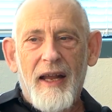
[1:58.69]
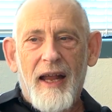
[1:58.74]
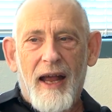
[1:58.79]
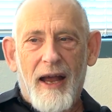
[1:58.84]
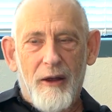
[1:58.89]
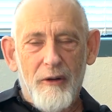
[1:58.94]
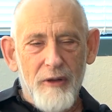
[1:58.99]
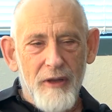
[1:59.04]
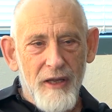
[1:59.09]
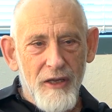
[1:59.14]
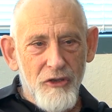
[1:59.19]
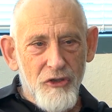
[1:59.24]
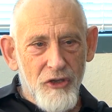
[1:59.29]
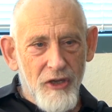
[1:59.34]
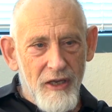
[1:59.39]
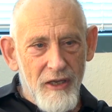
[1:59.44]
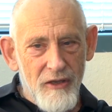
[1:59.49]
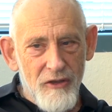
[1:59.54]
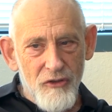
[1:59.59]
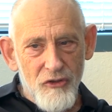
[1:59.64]
How do they
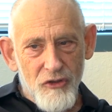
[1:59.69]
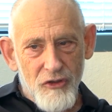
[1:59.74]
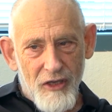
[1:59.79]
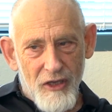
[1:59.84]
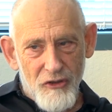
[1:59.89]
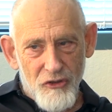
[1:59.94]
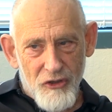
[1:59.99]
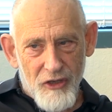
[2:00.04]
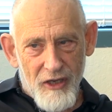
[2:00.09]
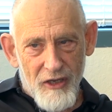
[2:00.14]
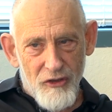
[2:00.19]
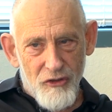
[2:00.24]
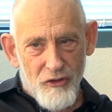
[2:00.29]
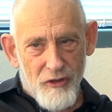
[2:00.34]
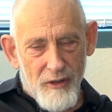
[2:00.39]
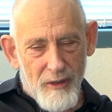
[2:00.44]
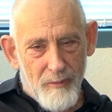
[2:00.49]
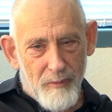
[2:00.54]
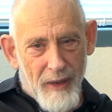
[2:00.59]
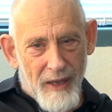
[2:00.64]
change? They change
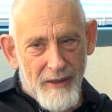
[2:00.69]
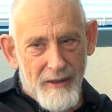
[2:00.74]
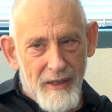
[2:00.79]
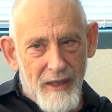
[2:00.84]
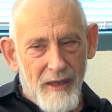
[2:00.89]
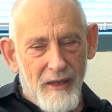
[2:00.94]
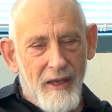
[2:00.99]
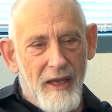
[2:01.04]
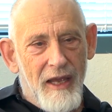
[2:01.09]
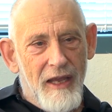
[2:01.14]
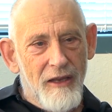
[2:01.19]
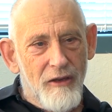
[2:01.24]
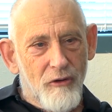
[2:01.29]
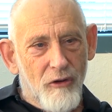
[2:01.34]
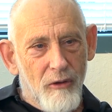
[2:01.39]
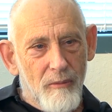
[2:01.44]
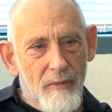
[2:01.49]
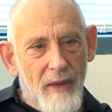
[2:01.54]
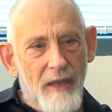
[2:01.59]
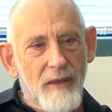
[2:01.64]
little by little
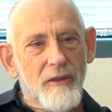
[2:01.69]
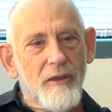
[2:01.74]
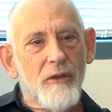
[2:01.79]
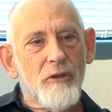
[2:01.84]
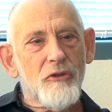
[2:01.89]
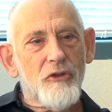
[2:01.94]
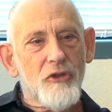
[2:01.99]
incremental